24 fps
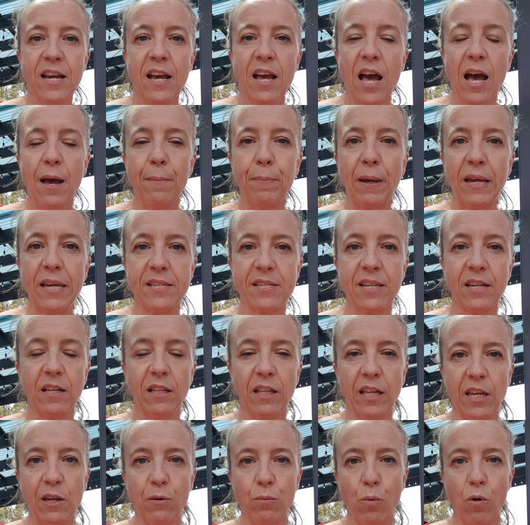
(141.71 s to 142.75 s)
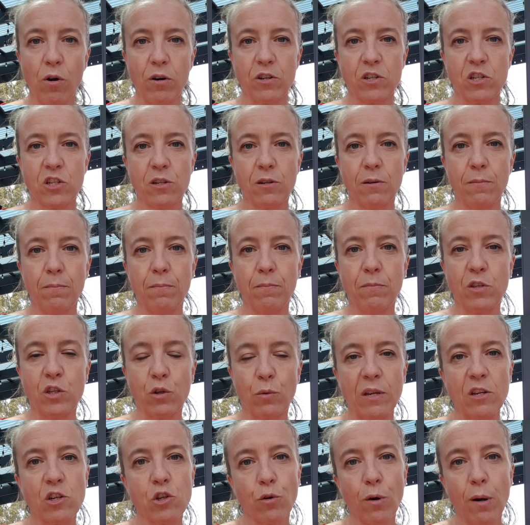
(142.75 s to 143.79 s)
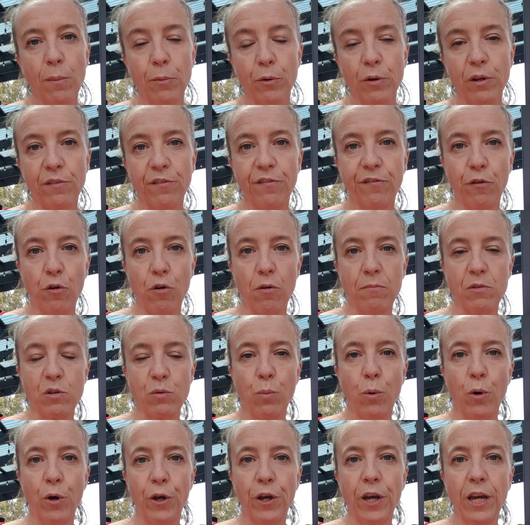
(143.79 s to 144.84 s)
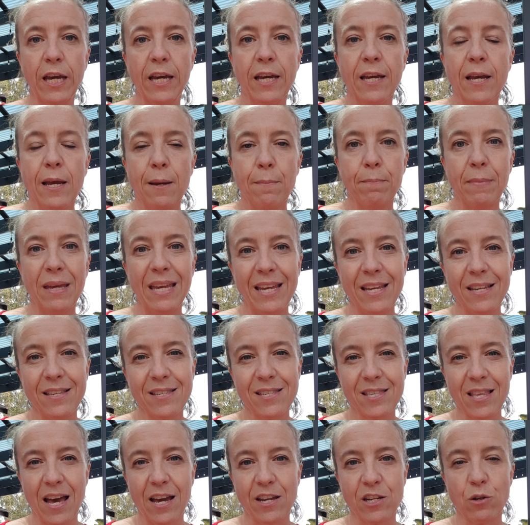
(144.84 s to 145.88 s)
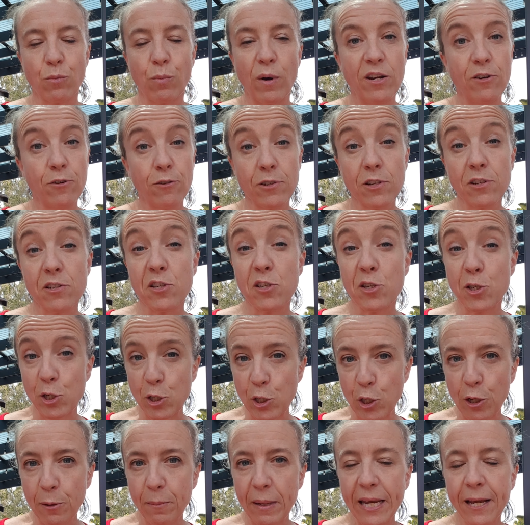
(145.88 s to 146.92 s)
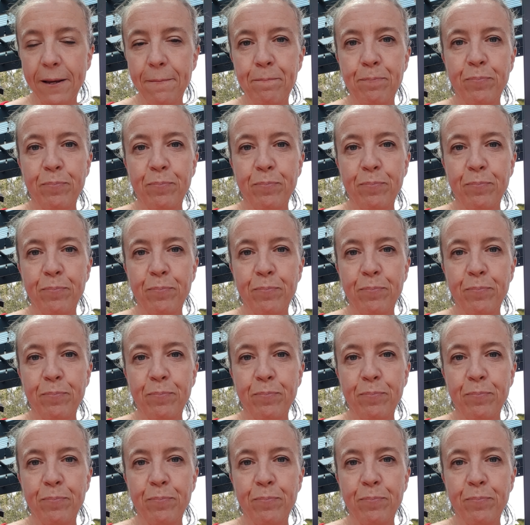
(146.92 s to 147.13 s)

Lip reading: And basically what doing trauma-informed work means that we're not assuming